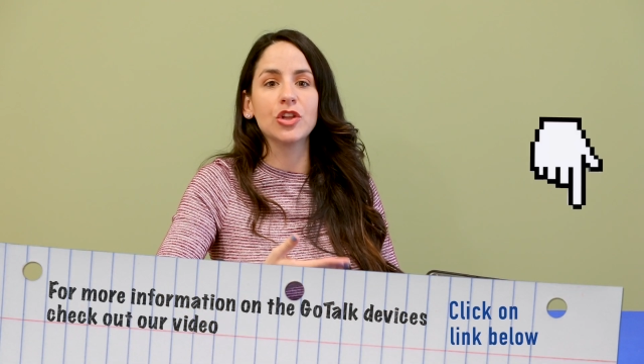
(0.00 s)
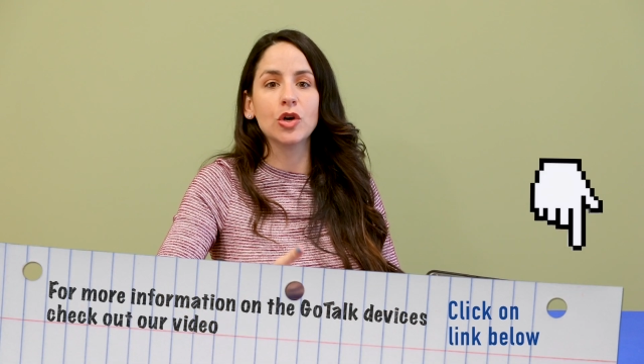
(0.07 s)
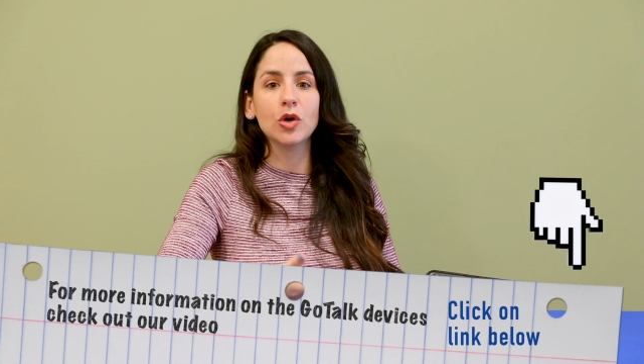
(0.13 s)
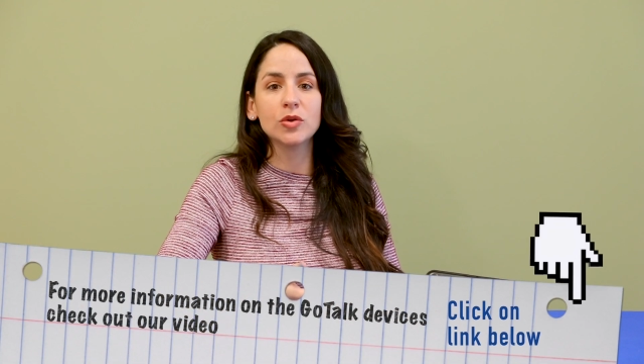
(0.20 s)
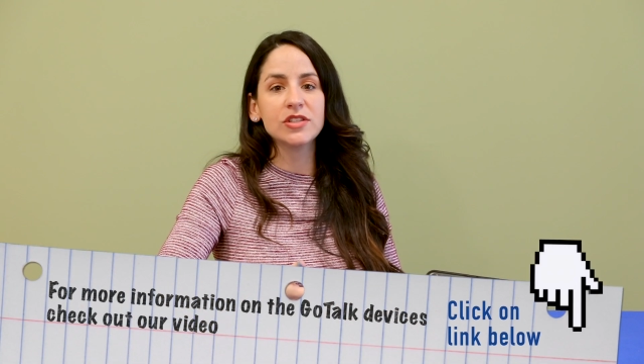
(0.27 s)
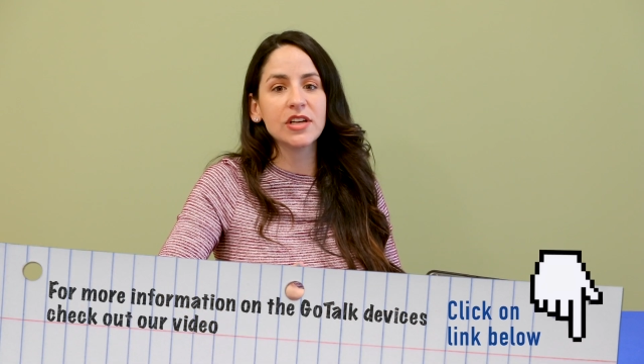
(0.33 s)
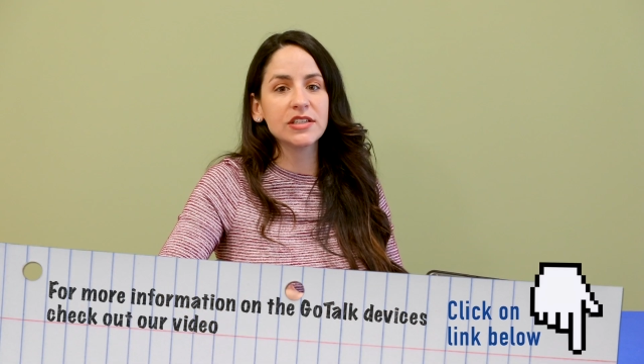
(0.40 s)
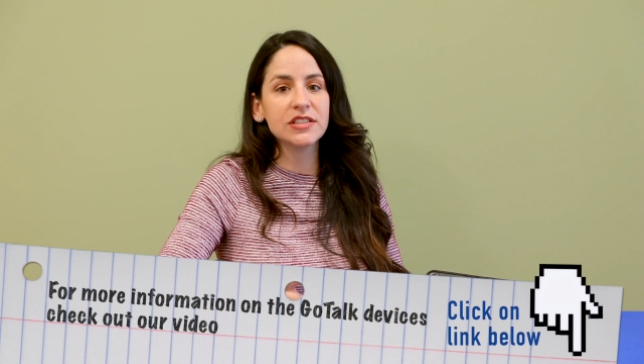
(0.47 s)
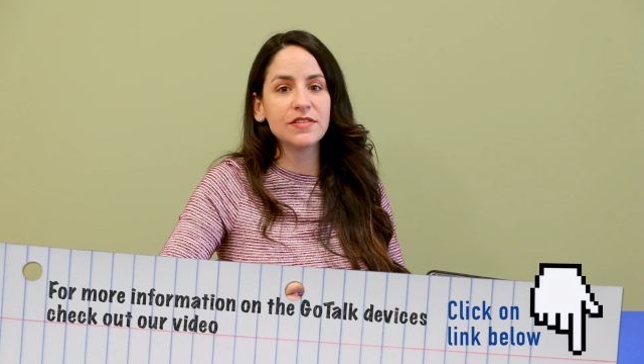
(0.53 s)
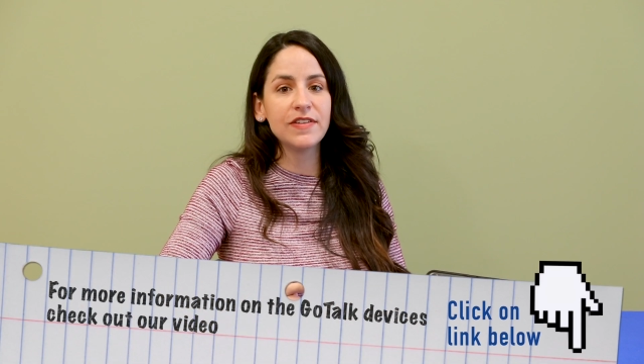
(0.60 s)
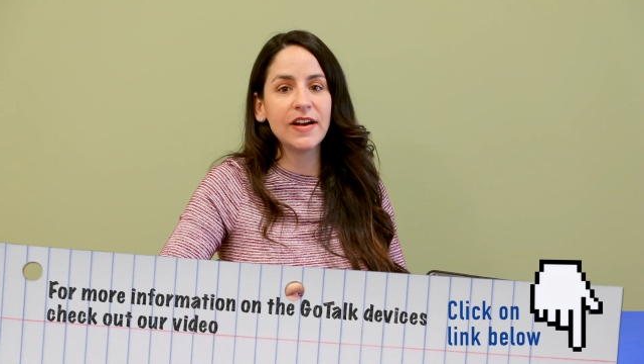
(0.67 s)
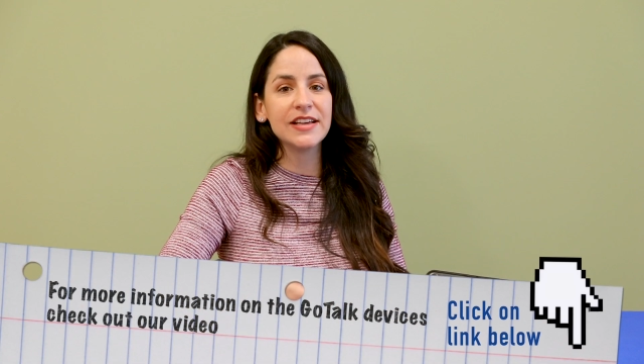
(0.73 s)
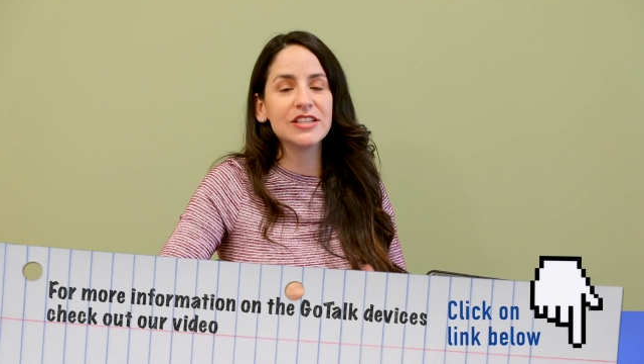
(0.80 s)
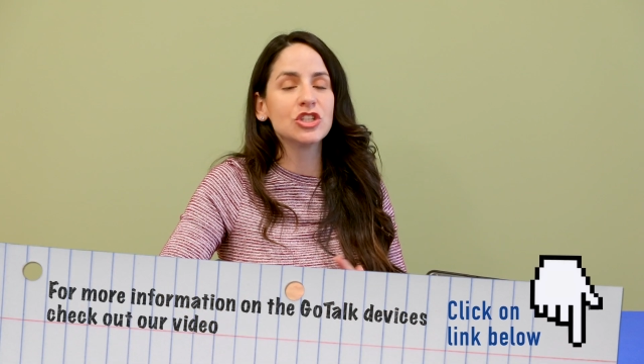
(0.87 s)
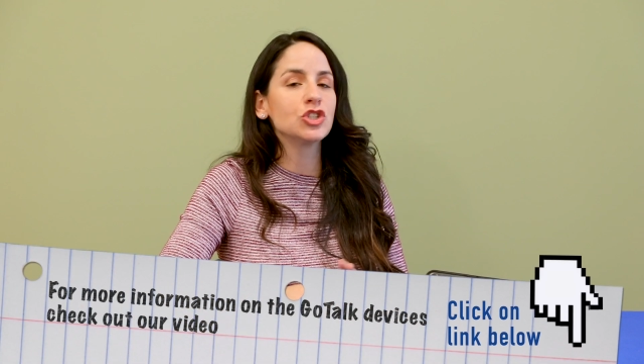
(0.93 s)
on the GoTalk
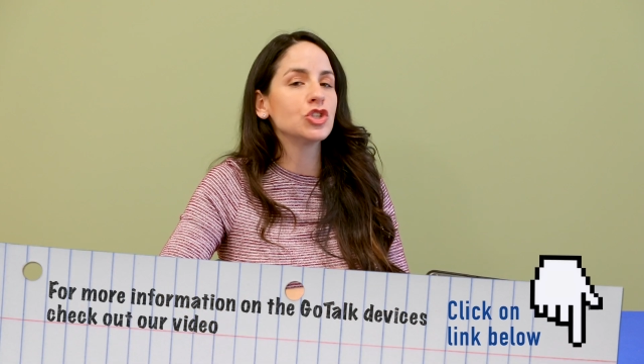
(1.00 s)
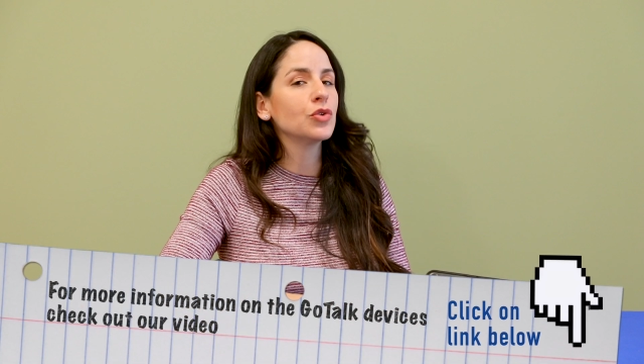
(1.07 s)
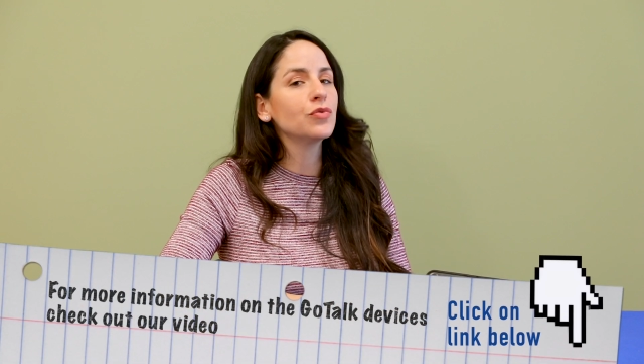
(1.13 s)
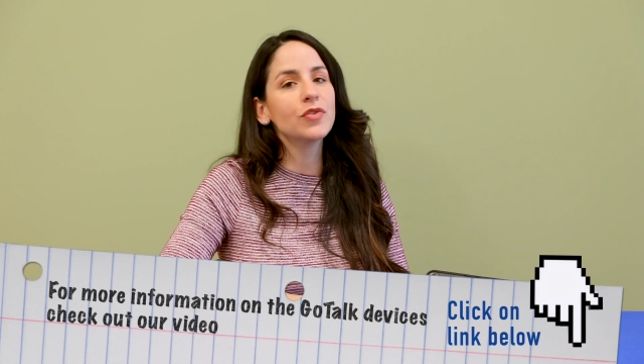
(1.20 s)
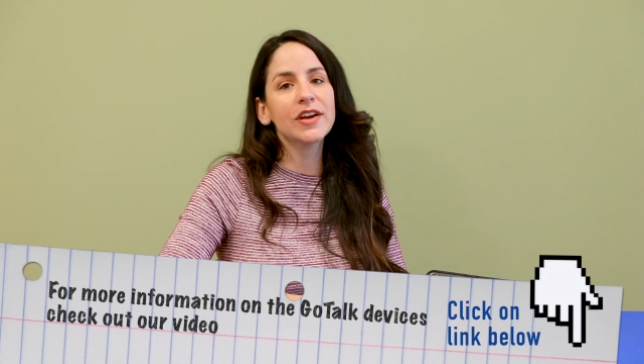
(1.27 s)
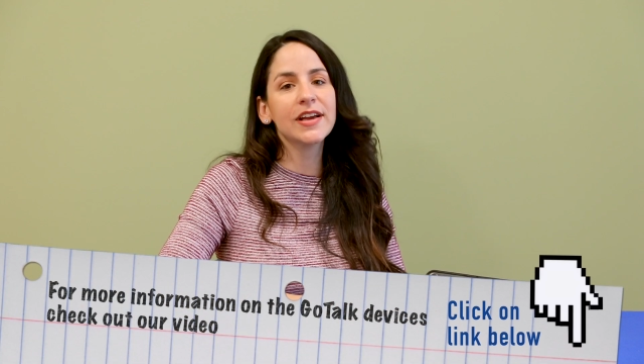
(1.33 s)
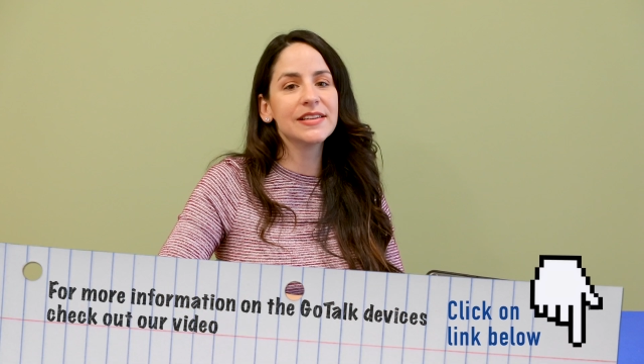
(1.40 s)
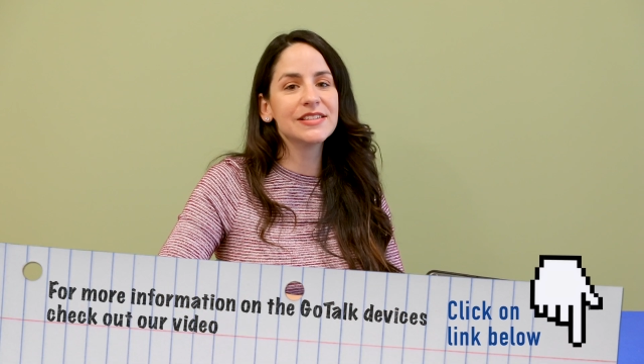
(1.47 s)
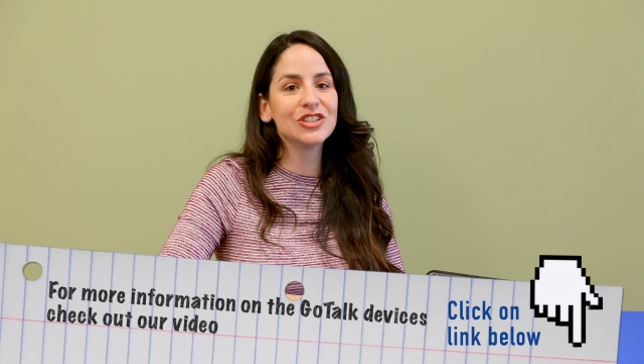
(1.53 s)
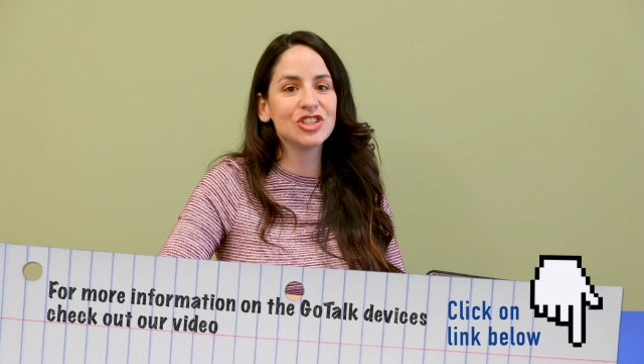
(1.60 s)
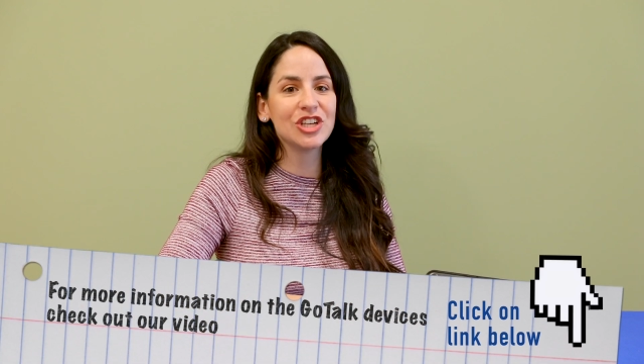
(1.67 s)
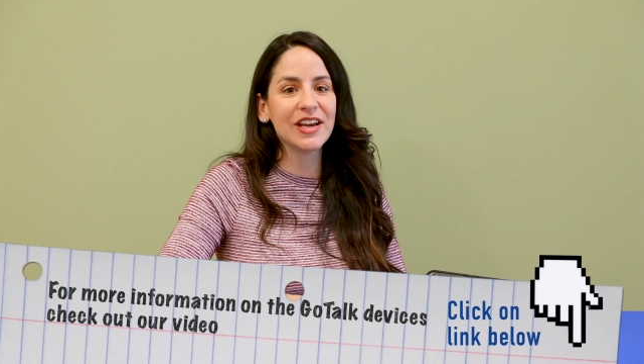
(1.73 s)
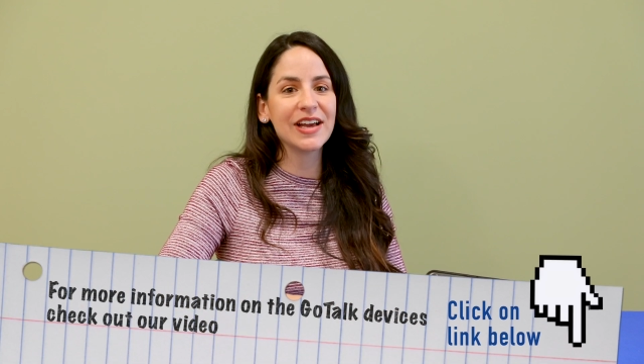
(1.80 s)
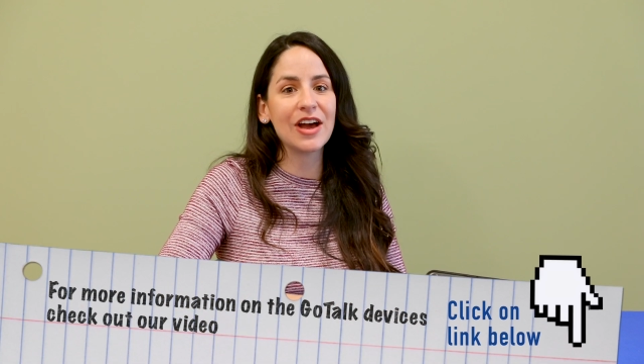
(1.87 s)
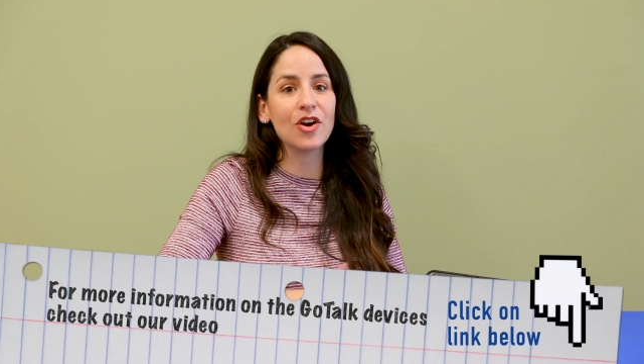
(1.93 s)
device, don't forget to
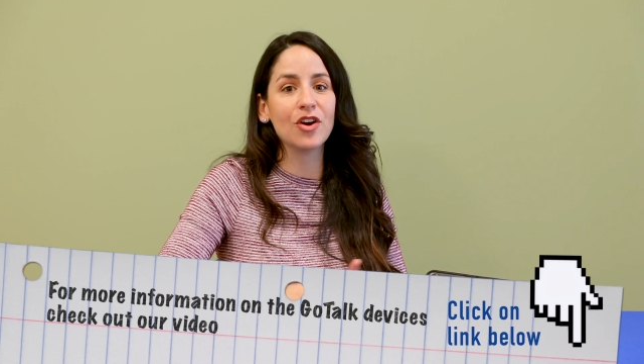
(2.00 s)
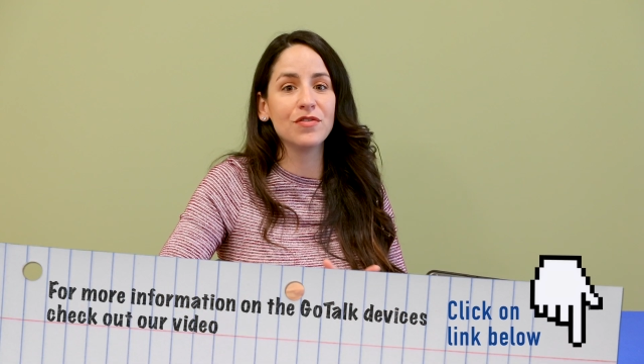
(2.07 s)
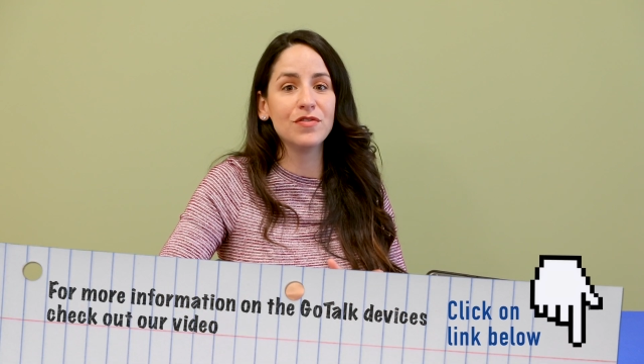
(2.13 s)
check out our